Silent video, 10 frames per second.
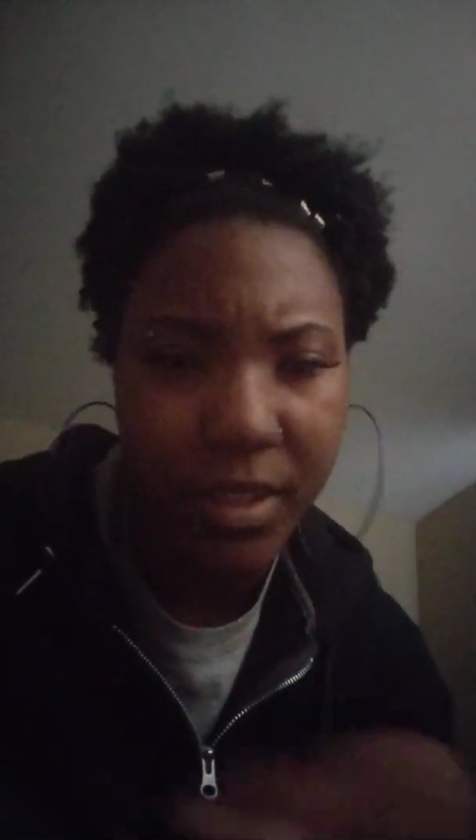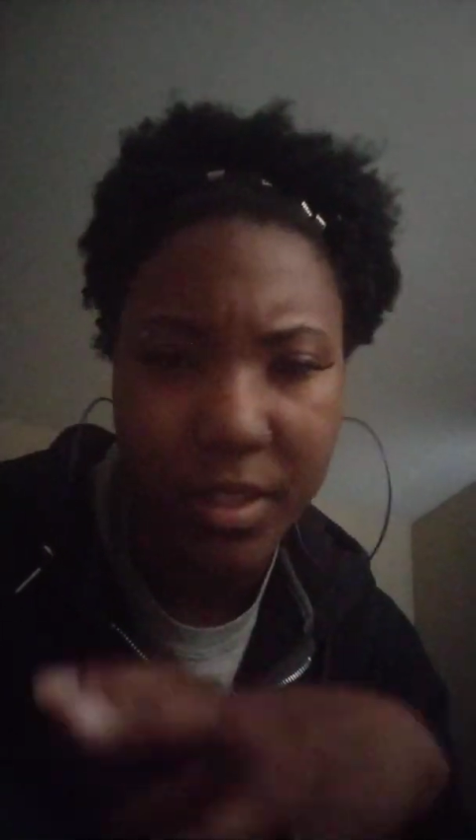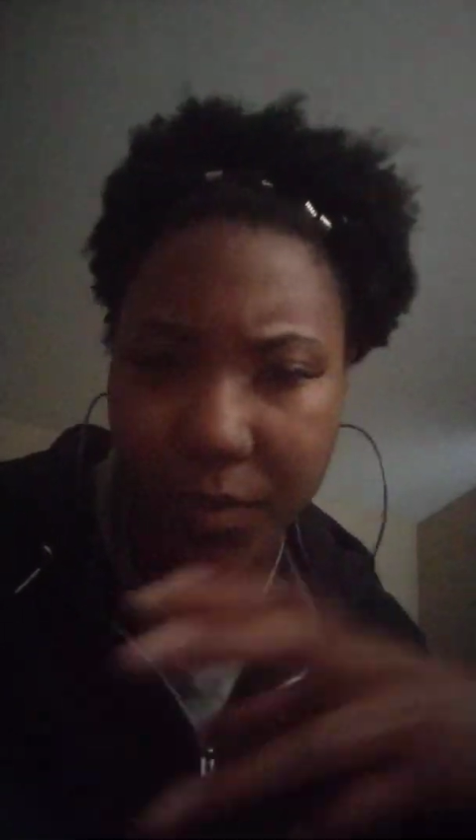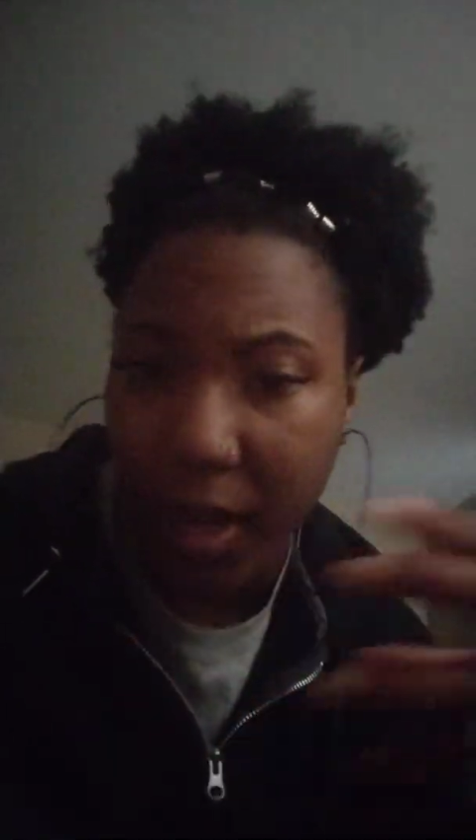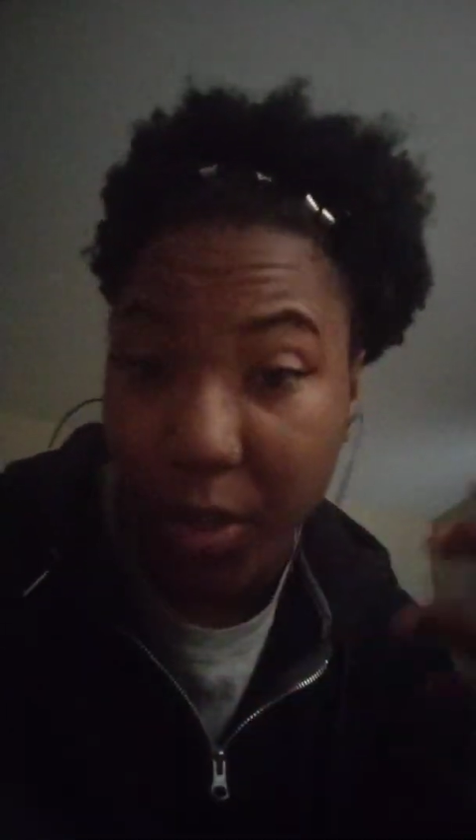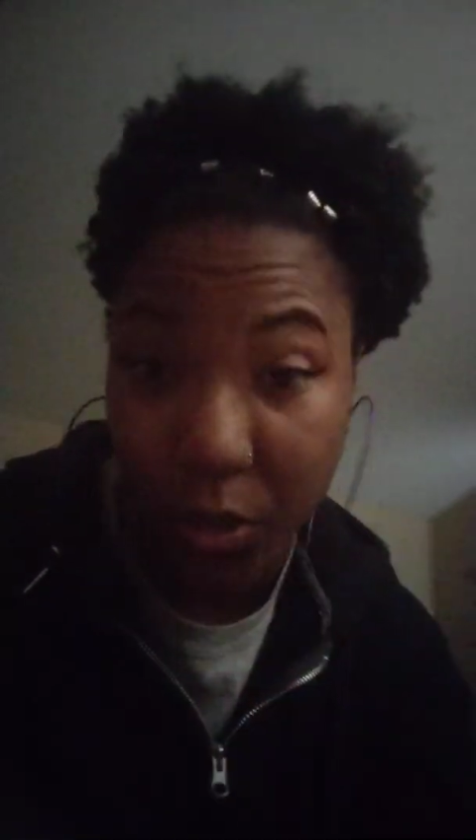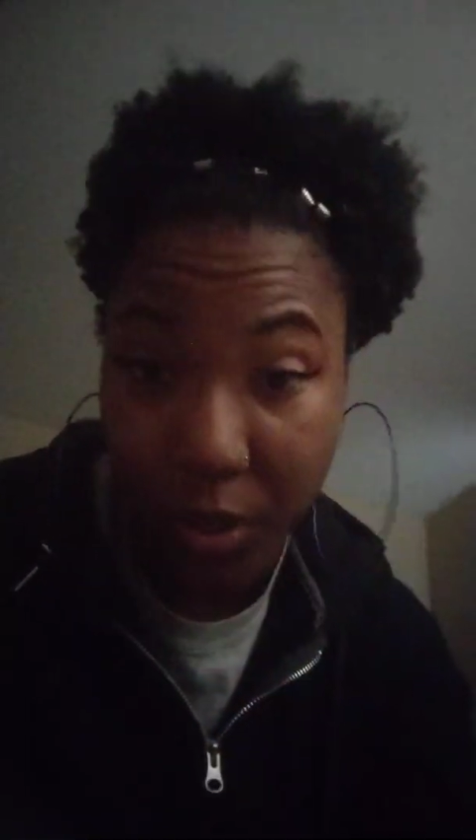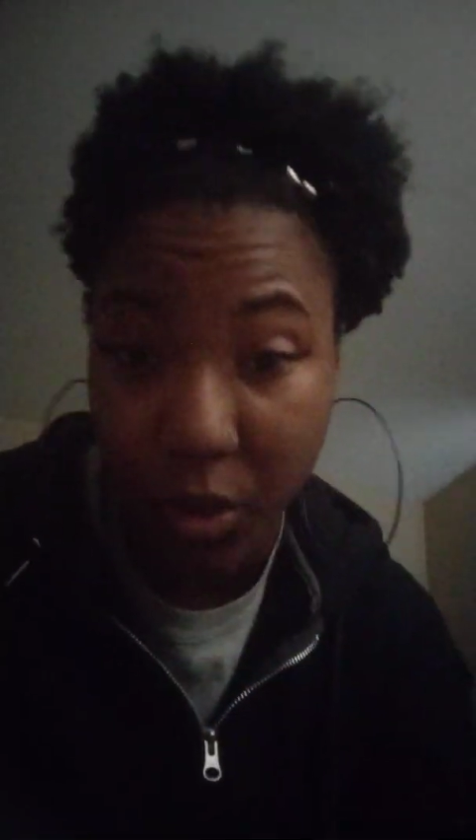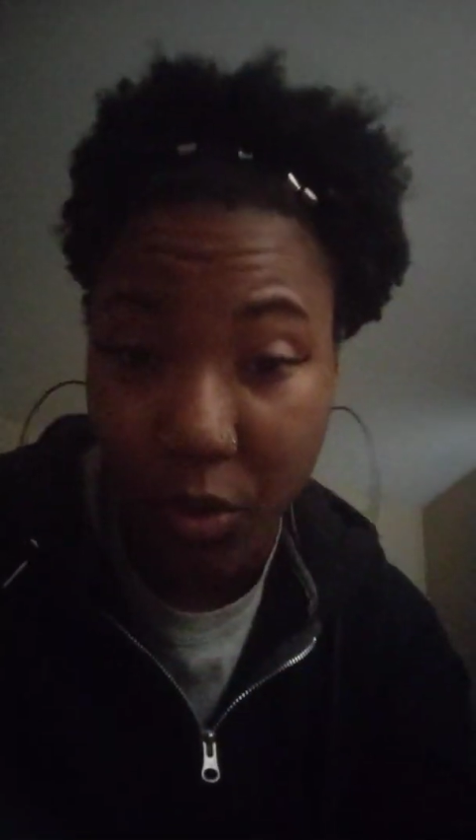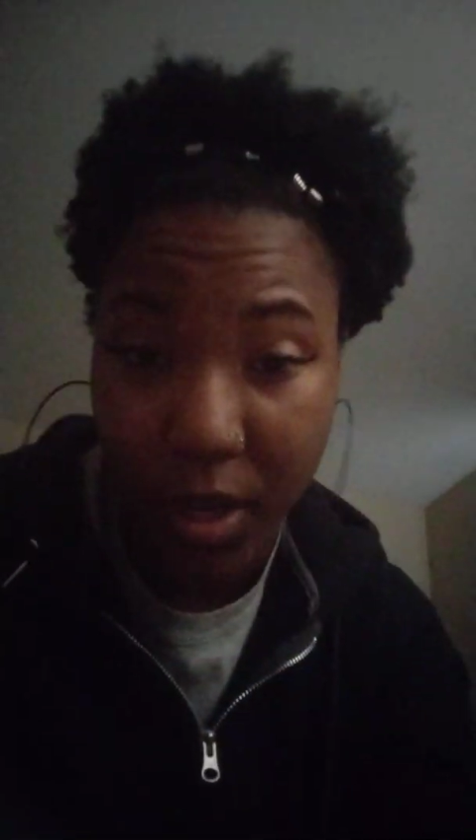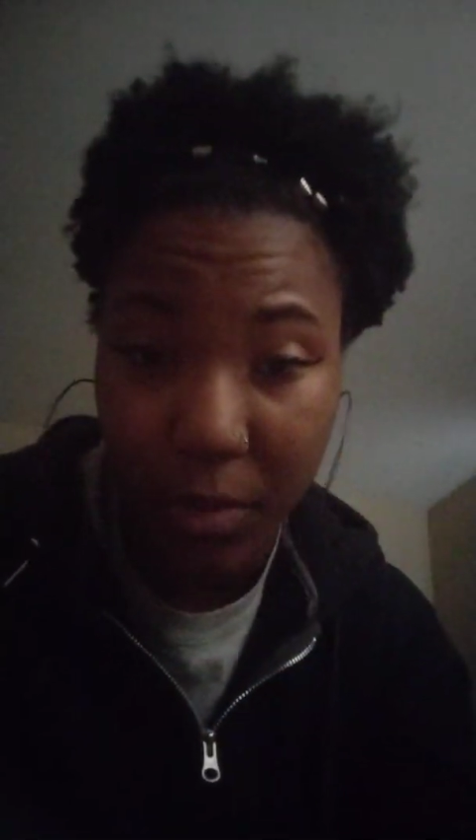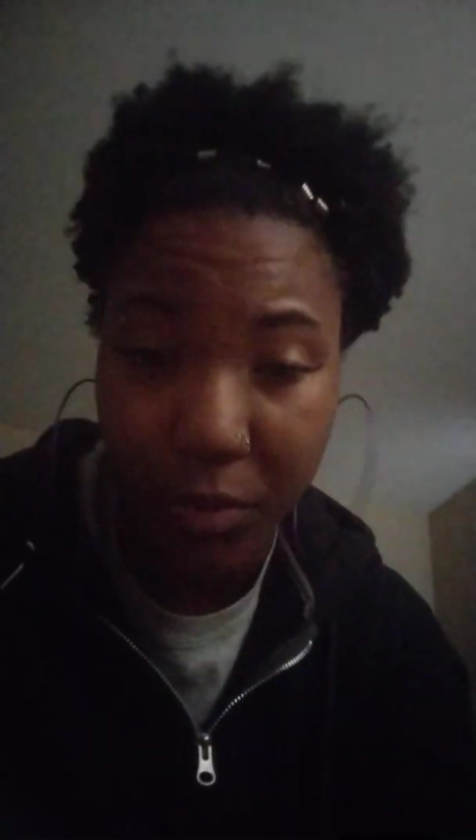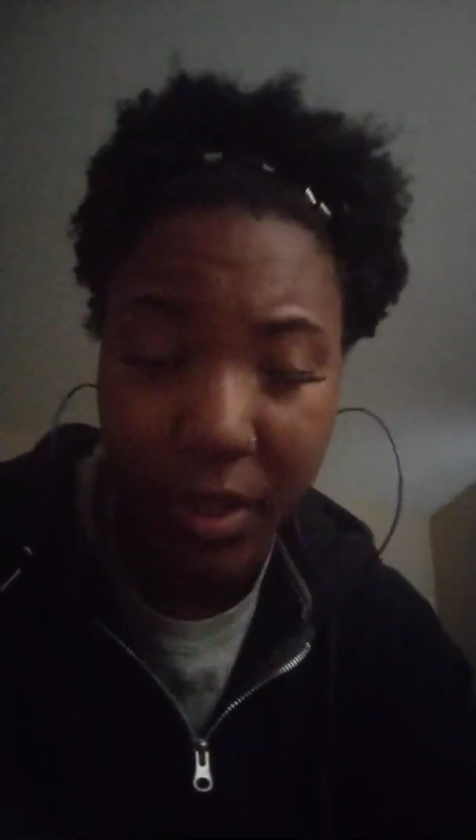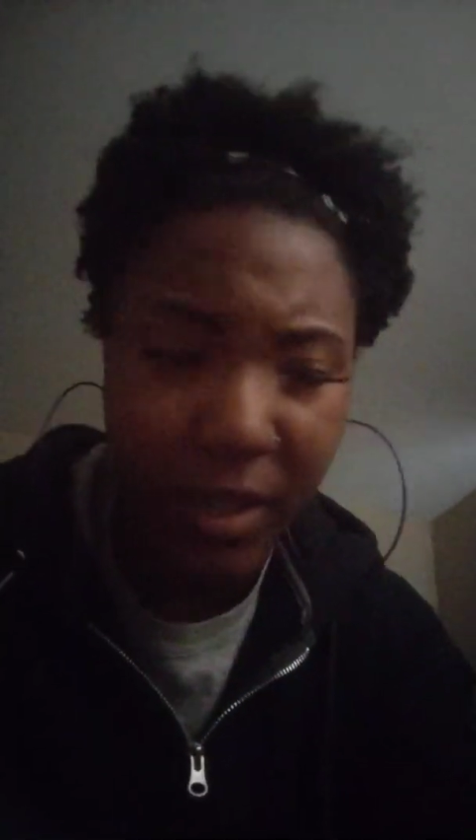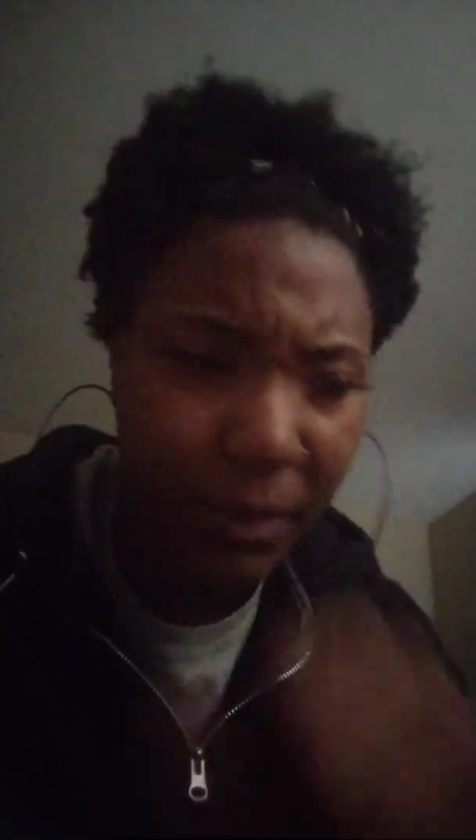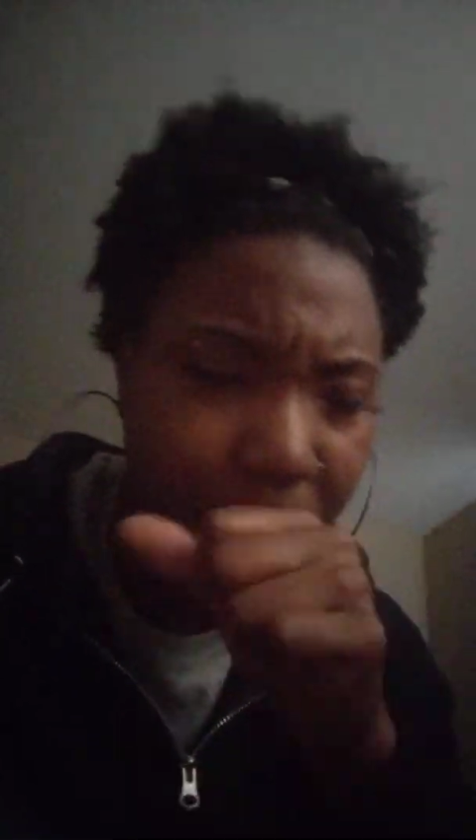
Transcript: that's fine. You can go ahead and bring that.